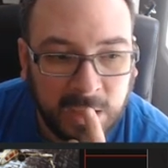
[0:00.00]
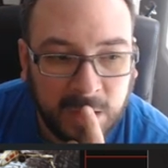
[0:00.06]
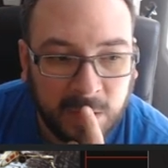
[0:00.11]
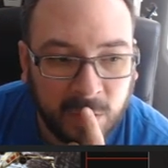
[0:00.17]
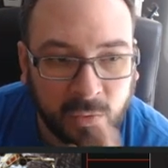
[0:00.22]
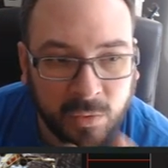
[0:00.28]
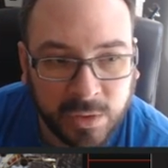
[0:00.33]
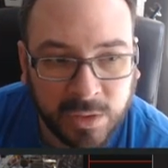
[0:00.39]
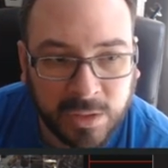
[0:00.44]

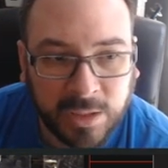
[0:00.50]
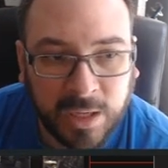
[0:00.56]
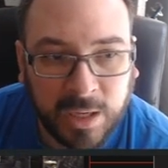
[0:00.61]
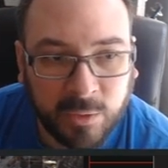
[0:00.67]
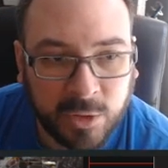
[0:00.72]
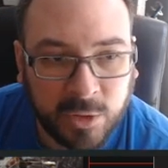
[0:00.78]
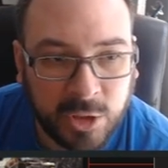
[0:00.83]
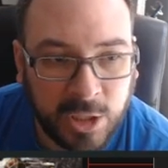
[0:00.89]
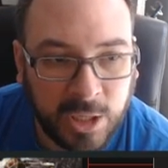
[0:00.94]
The only thing I
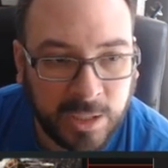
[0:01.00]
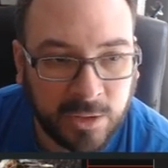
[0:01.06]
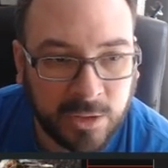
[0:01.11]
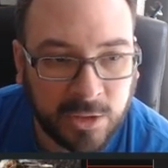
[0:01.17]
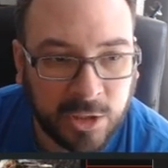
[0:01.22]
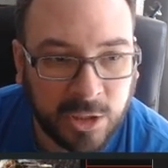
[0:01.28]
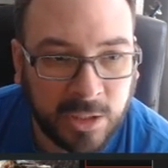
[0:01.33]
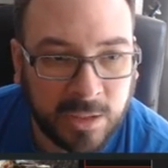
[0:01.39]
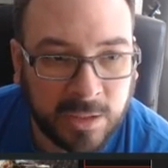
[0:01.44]
would
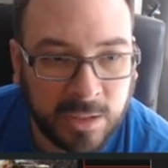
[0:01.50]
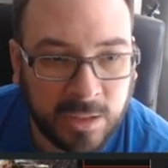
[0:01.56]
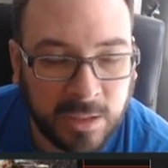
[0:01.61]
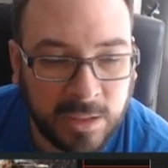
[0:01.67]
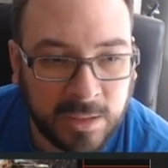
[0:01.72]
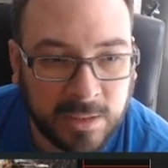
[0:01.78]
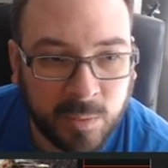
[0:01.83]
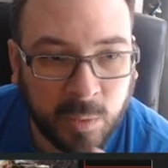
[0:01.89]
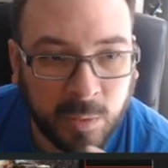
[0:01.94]
change in
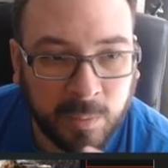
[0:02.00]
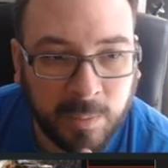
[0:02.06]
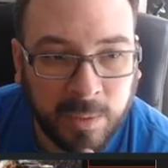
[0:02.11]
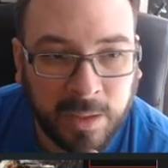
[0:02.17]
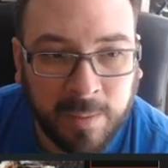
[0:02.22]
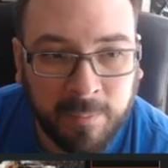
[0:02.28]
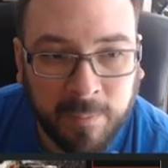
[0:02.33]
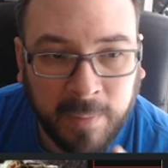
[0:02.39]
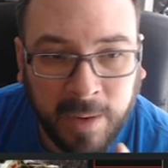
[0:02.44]
this would
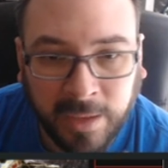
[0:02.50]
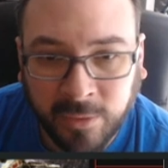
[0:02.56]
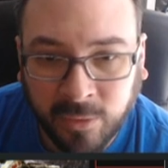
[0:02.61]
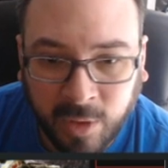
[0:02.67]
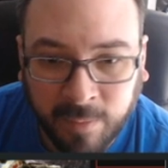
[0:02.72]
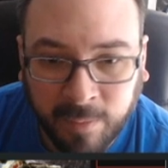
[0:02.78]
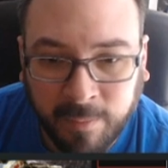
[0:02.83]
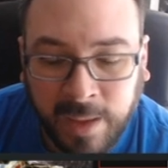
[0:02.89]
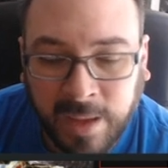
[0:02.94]
be I might
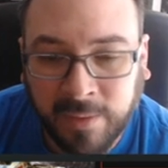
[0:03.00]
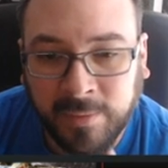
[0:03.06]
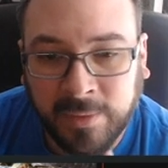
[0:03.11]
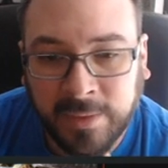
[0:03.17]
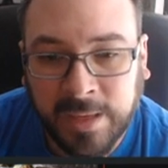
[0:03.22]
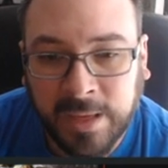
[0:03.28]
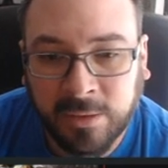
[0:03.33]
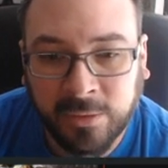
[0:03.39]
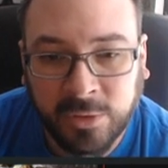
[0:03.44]
drop Magva
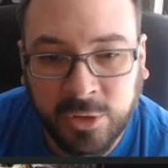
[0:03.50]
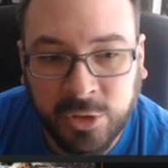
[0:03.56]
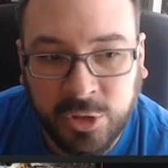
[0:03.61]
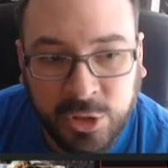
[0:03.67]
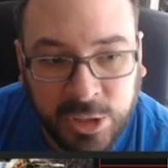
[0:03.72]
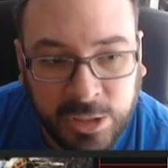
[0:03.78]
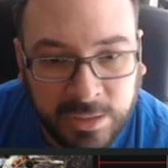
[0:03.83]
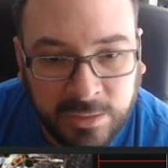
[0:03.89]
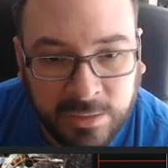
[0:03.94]
down to
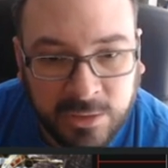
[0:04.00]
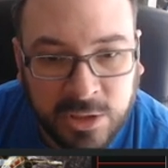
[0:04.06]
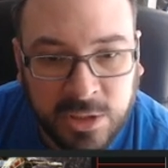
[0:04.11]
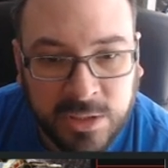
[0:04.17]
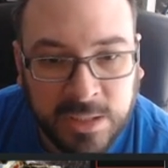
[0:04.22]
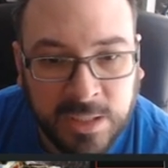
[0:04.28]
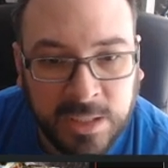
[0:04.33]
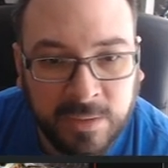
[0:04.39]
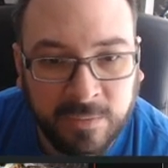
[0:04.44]
Jin just
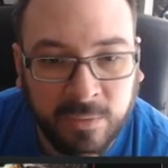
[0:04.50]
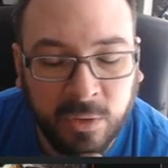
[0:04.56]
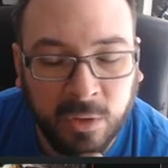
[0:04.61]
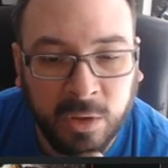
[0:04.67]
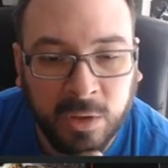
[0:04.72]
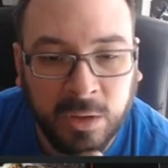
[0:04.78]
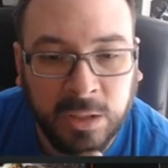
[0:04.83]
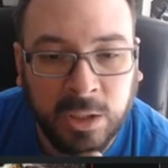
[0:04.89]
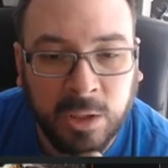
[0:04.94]
to give her
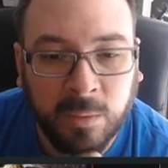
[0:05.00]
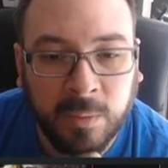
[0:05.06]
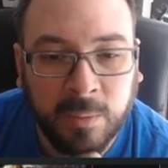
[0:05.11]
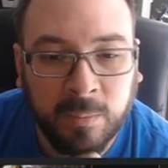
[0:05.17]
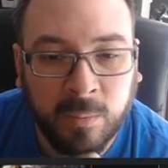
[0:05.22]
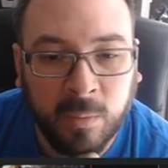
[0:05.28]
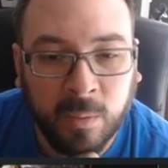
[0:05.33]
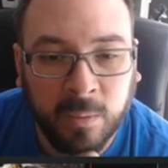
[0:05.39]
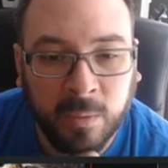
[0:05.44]
a little bit
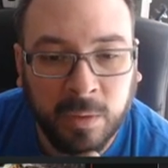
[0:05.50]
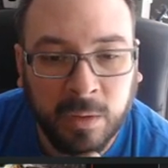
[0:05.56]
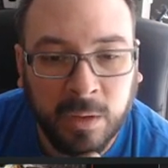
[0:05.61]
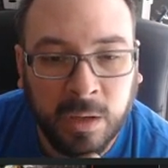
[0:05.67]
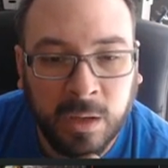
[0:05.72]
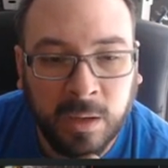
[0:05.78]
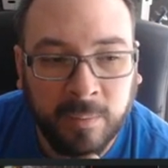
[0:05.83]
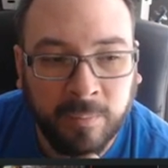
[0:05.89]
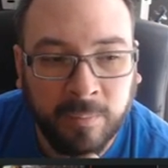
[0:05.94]
more,
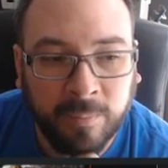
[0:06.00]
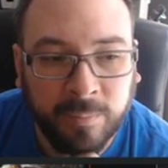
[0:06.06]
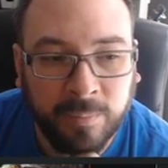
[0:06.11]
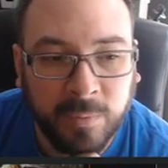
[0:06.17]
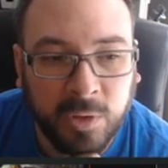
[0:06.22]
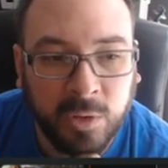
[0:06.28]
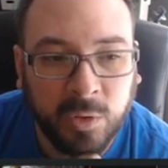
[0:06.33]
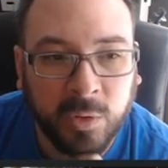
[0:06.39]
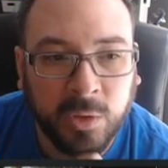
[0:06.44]

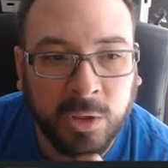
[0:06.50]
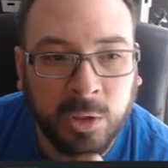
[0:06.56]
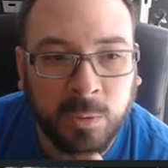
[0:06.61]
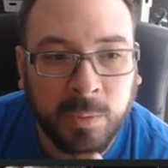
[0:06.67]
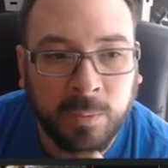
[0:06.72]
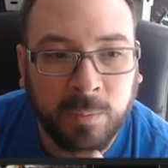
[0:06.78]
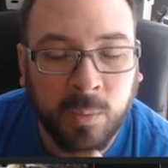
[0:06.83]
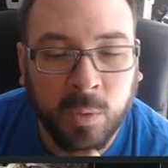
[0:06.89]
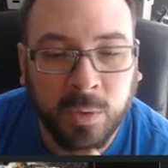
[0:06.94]
Luke a little
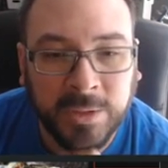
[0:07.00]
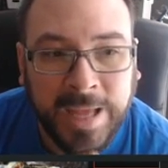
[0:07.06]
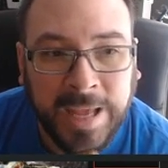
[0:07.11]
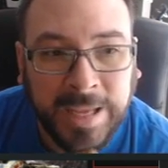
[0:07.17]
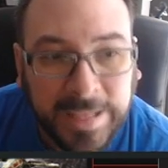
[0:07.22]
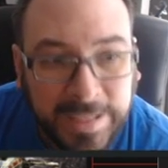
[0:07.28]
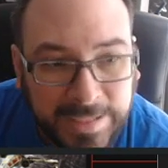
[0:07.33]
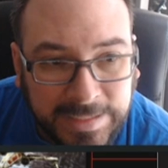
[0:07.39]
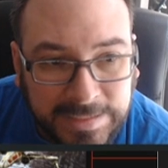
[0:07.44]
bit more
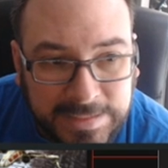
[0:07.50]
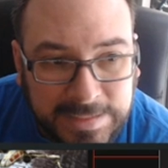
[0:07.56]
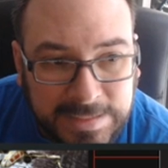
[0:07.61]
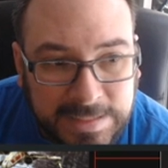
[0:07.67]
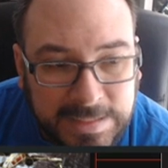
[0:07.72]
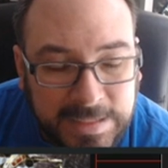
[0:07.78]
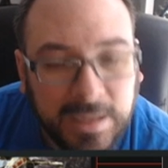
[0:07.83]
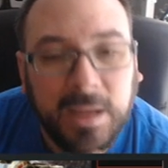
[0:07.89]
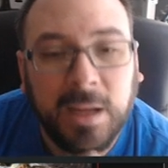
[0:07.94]

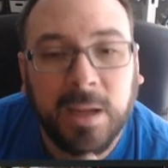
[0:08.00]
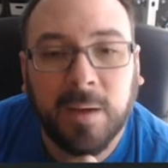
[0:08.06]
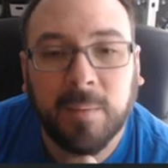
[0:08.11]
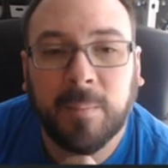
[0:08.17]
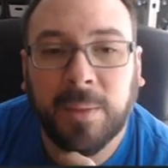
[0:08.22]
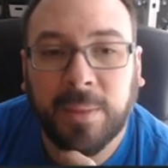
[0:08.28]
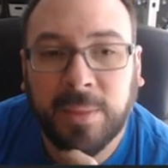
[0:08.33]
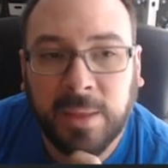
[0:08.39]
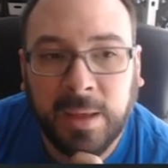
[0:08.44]
tankiness,
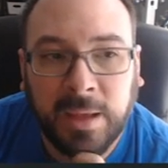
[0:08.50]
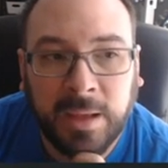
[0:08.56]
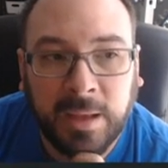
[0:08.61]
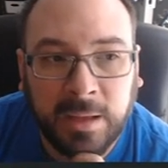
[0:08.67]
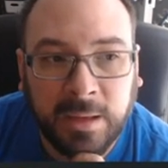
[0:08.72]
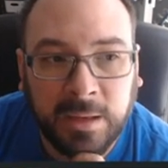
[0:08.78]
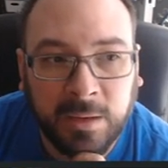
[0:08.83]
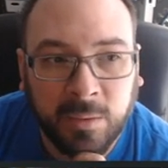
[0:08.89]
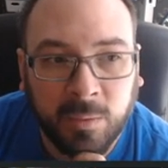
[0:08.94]
but
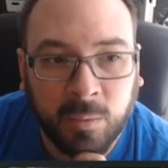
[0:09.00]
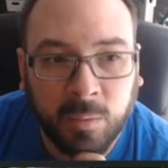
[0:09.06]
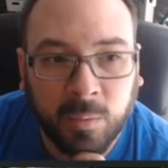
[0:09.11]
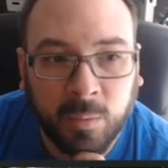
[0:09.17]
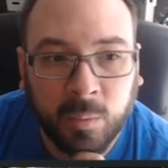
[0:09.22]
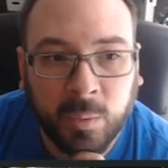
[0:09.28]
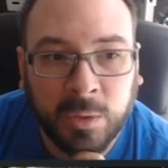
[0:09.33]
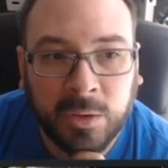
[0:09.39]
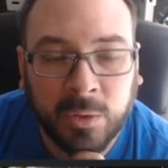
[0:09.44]
then
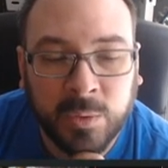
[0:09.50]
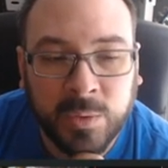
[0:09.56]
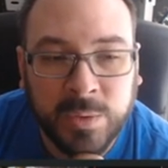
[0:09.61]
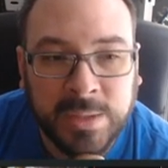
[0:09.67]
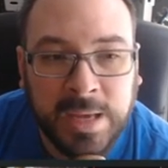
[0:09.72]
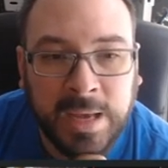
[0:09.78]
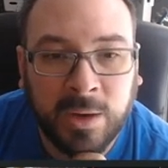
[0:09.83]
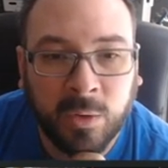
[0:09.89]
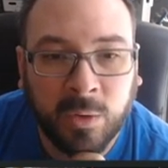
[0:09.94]
we lose
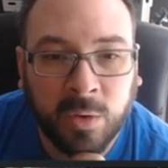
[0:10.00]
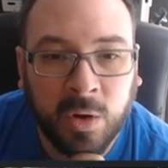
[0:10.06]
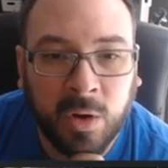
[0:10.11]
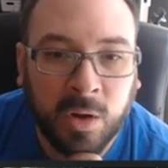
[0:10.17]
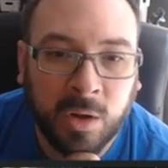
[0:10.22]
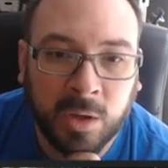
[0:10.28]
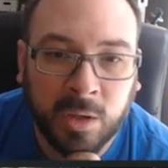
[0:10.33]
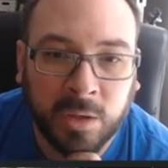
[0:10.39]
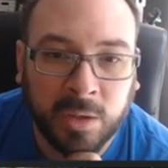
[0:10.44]
out
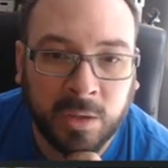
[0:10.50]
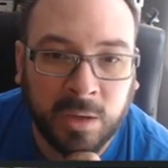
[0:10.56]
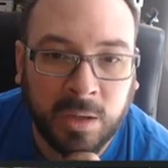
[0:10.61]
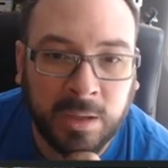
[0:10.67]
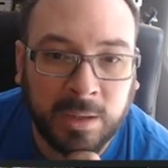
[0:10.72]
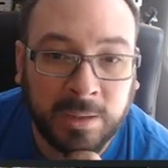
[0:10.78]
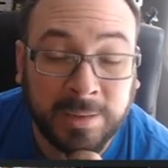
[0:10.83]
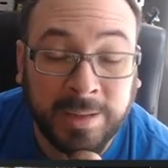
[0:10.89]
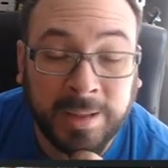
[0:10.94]
on
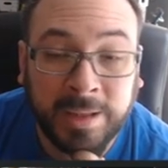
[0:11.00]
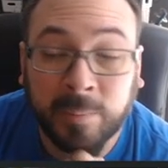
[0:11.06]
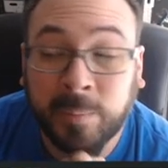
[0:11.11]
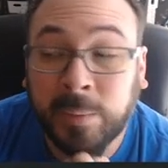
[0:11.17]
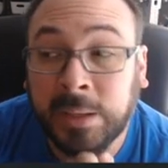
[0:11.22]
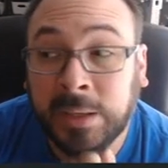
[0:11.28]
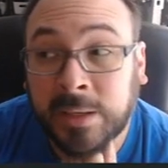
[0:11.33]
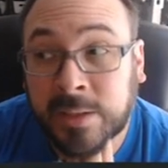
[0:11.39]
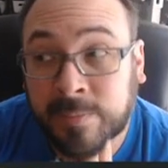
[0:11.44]
Leia
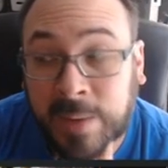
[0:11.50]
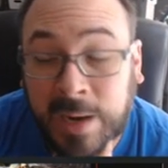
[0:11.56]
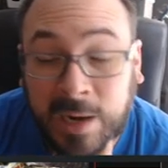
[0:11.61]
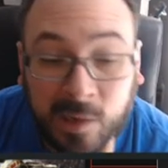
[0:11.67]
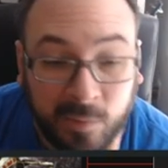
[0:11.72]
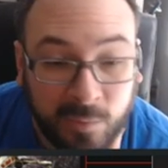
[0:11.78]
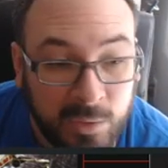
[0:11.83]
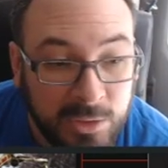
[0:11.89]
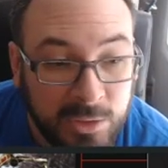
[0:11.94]
being as
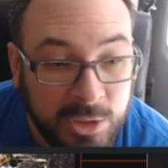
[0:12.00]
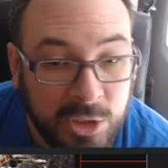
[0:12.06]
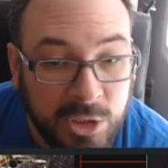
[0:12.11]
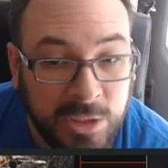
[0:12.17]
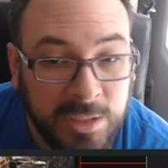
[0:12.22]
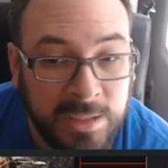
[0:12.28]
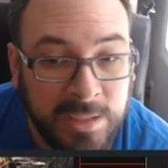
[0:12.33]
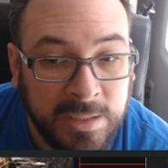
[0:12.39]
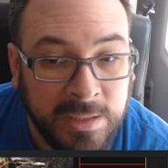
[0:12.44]
powerful as
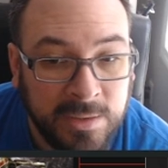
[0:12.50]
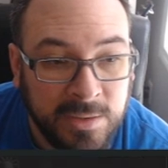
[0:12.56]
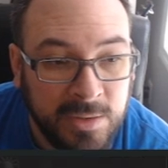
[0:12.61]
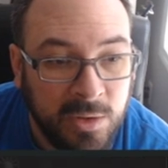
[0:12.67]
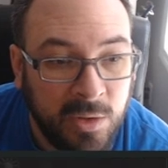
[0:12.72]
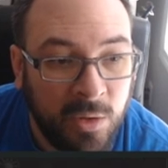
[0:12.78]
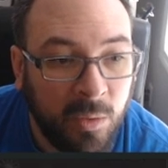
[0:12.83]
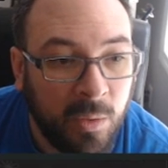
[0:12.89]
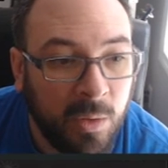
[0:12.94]
she is.
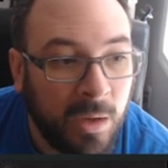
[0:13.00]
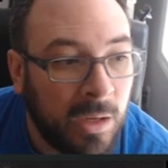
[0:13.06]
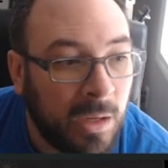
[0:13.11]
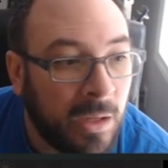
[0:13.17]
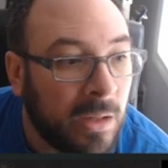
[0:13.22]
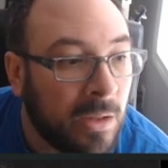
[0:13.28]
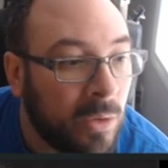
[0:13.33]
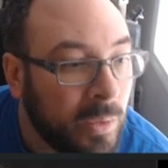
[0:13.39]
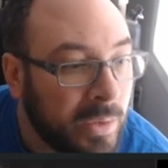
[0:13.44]
So
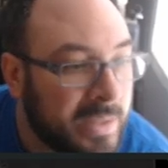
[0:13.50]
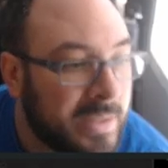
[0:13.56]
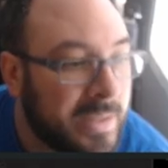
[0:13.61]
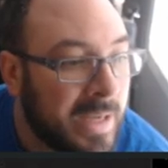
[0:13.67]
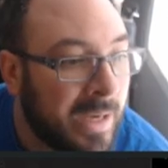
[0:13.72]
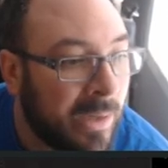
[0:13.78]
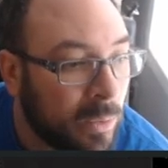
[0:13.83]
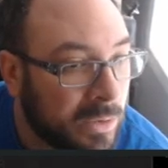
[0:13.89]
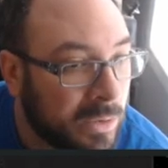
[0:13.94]
Luke is
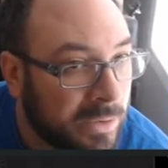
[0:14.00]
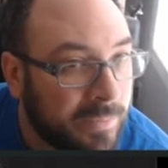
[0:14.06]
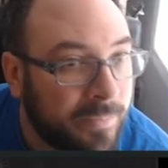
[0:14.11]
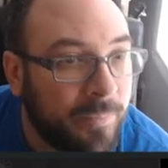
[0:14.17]
out.